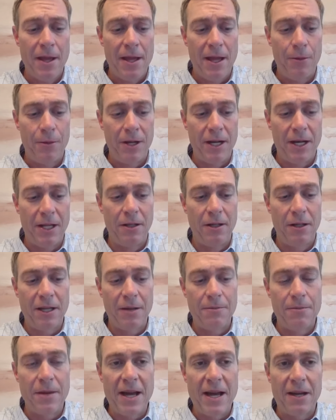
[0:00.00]
And when I look
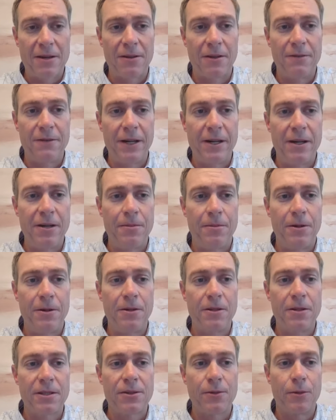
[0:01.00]
at macro
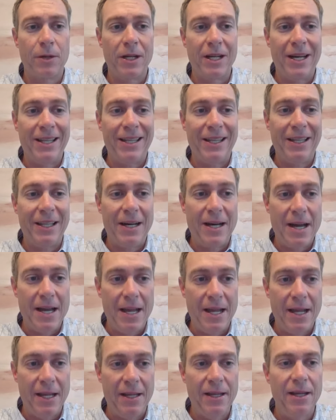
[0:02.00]
variables, what I
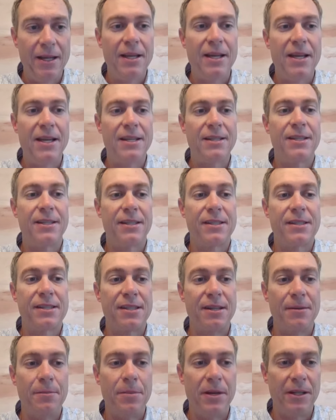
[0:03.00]
like is the
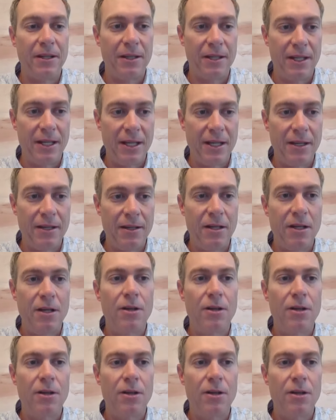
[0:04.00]
stability,